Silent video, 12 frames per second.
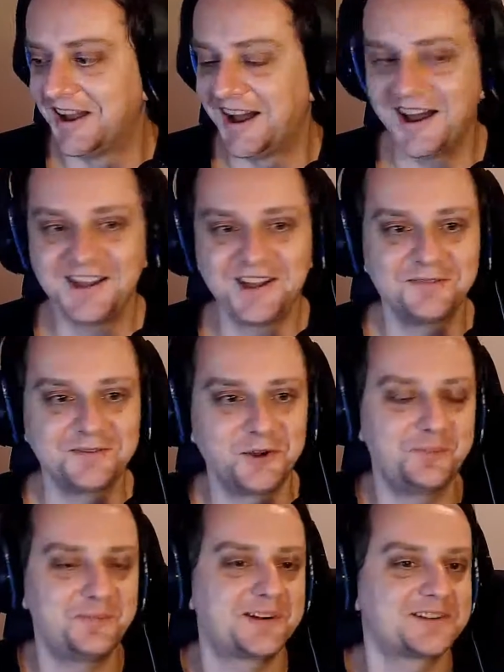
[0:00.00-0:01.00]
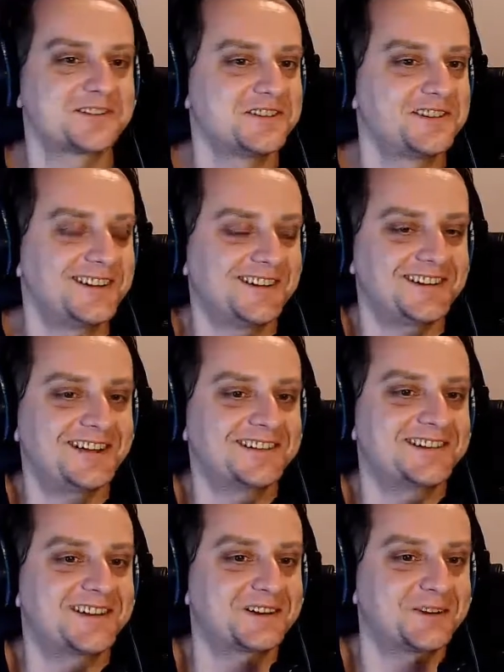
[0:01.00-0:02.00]
I have no personal
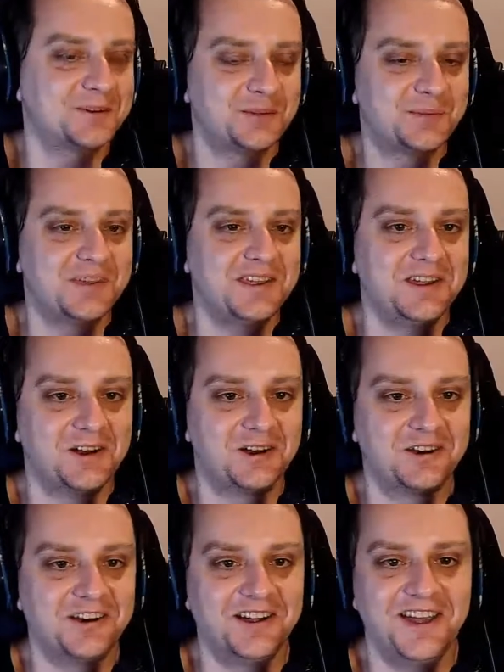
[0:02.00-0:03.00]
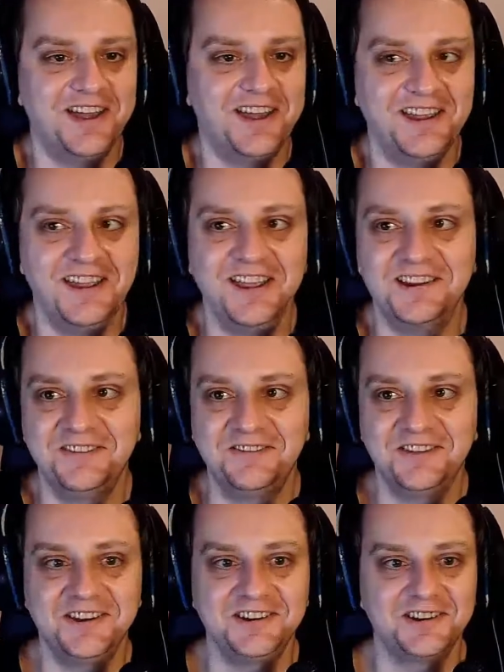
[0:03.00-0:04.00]
attack on me or
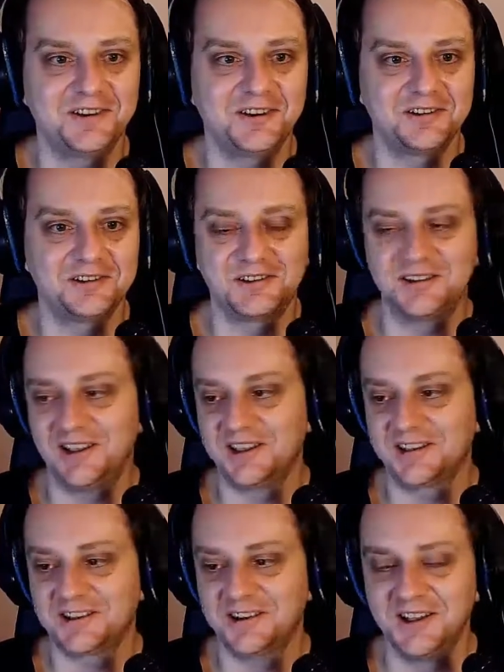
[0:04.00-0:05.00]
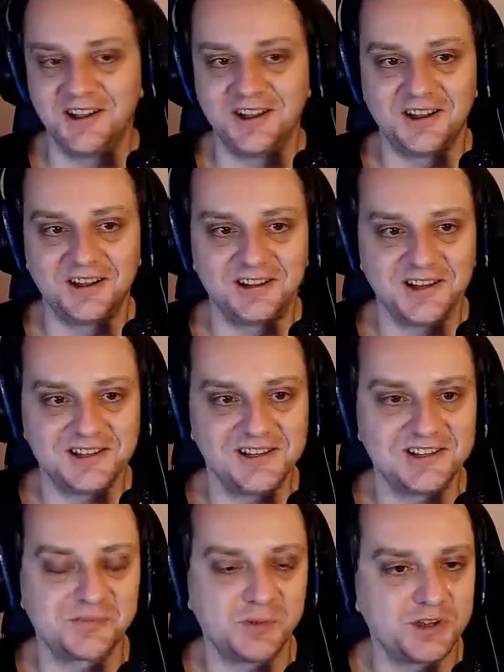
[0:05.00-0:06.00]
anything, or like
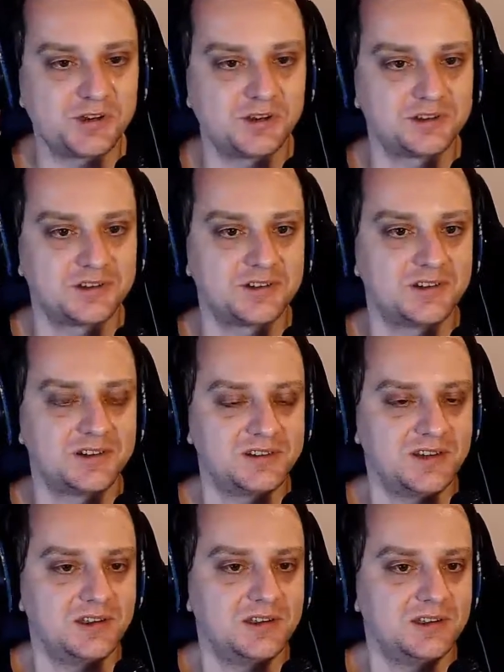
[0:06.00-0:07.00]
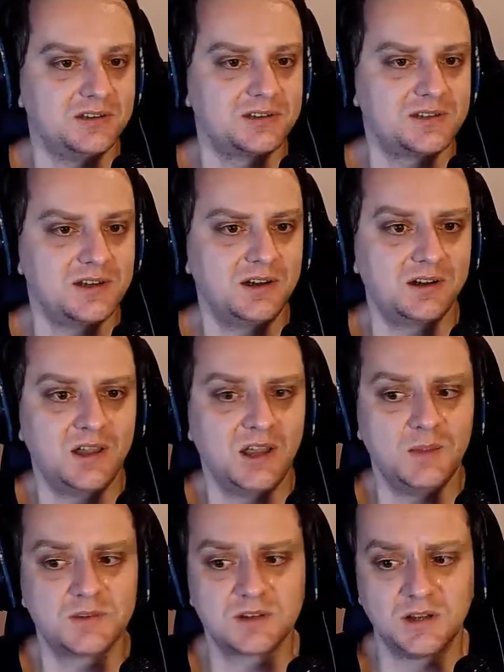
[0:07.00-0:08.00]
let's boycott their
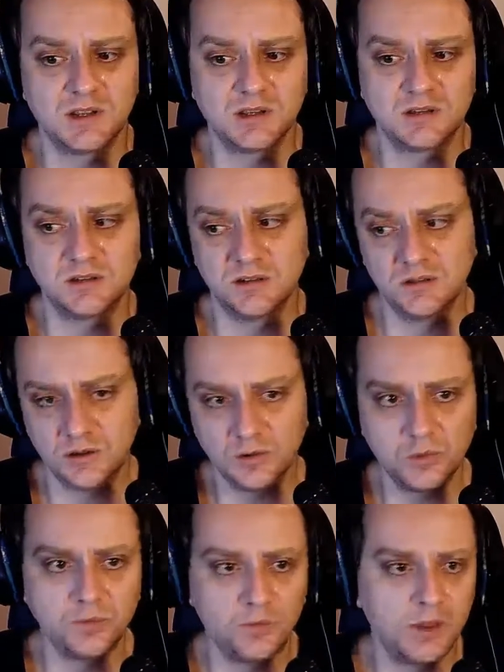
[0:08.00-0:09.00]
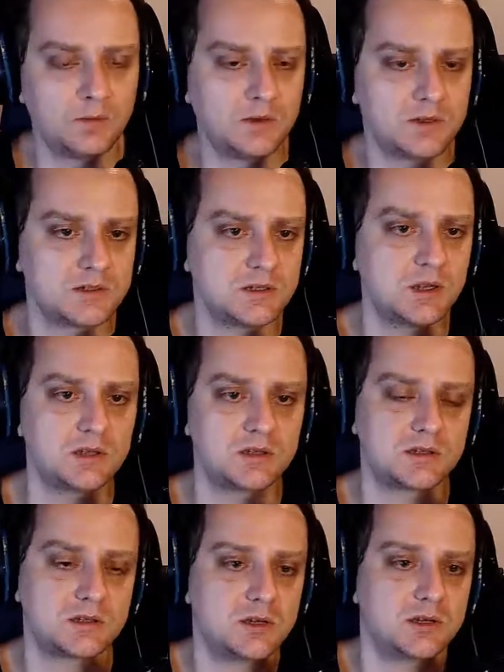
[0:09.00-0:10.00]
games. Like, no, we understand
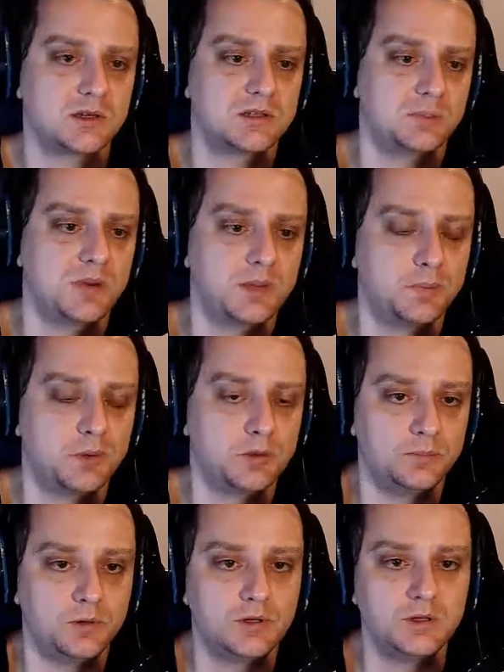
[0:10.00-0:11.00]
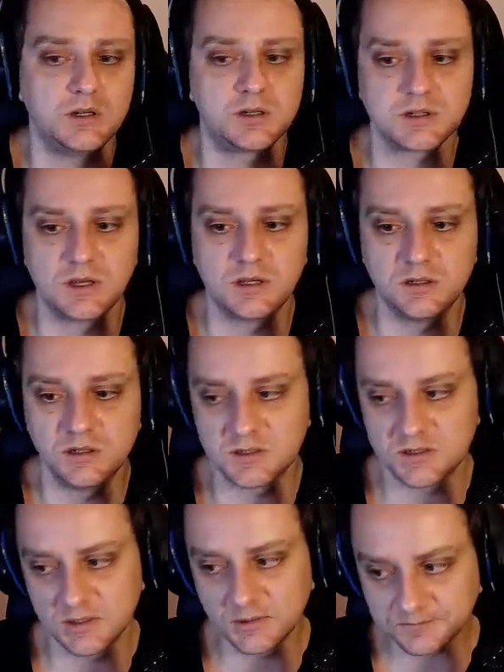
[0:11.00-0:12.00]
it's a big politics, and
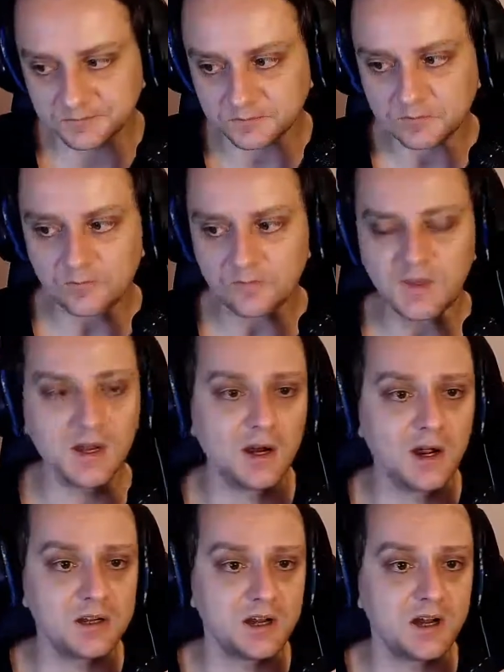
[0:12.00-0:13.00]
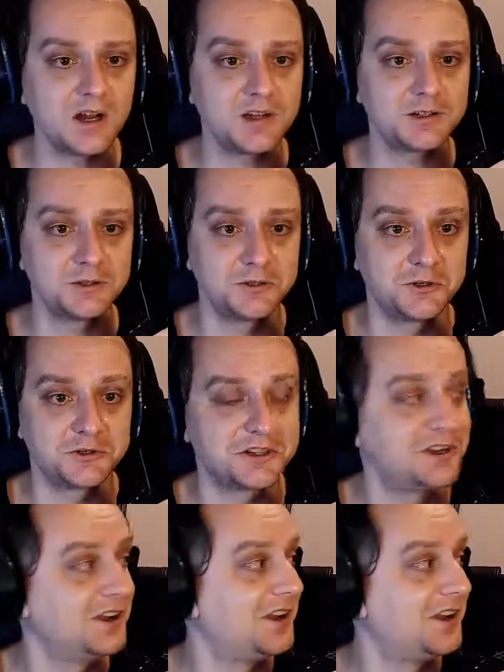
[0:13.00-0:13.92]
it's hard to not